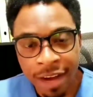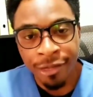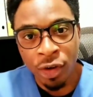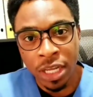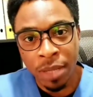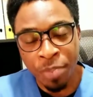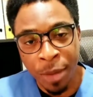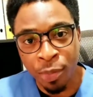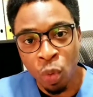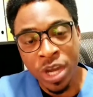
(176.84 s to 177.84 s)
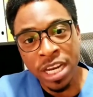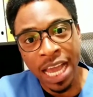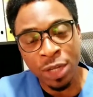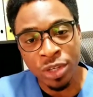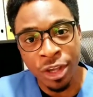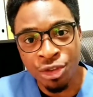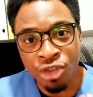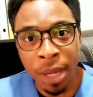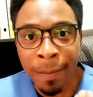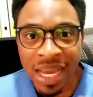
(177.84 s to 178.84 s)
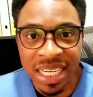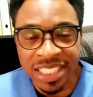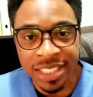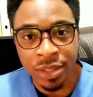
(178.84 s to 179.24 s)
For the people where they like to they drink medicine,